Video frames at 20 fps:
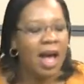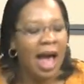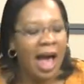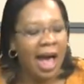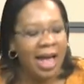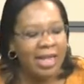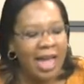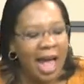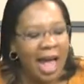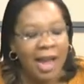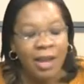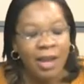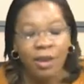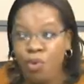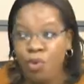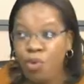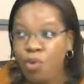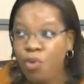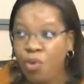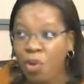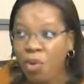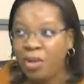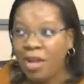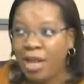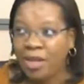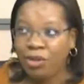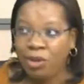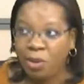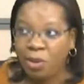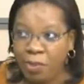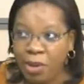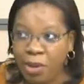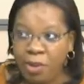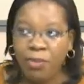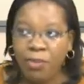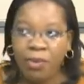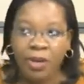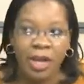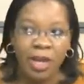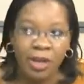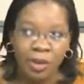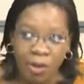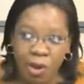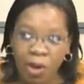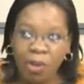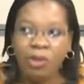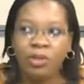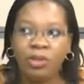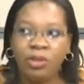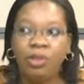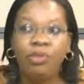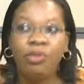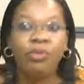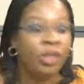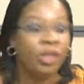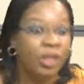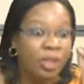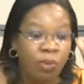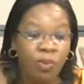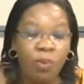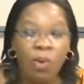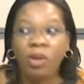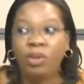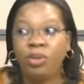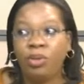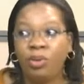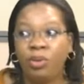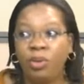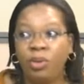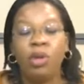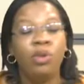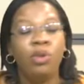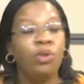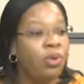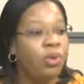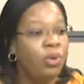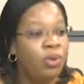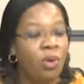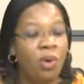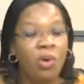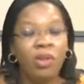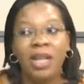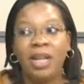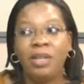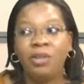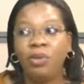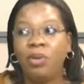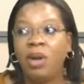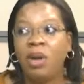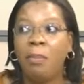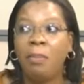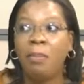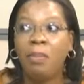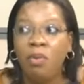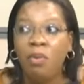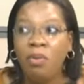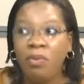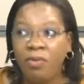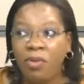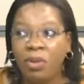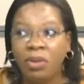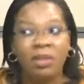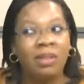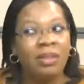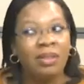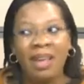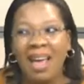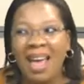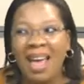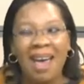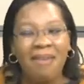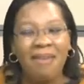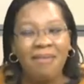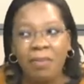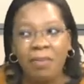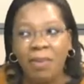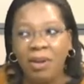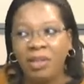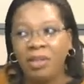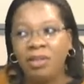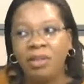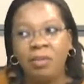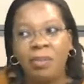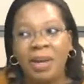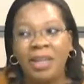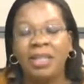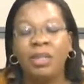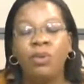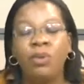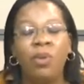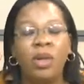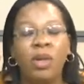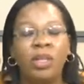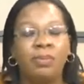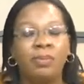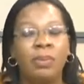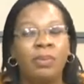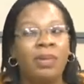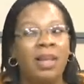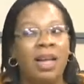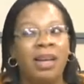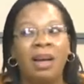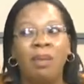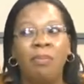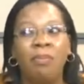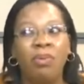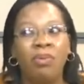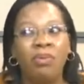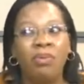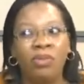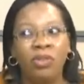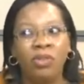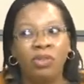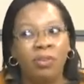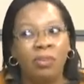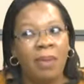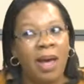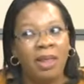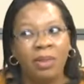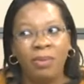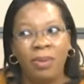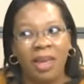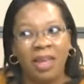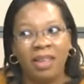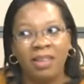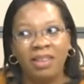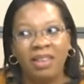Mm. And, and you know that your people in your constituency want you. You know that you can pull votes. Every political party wants people that can pull votes, by the way.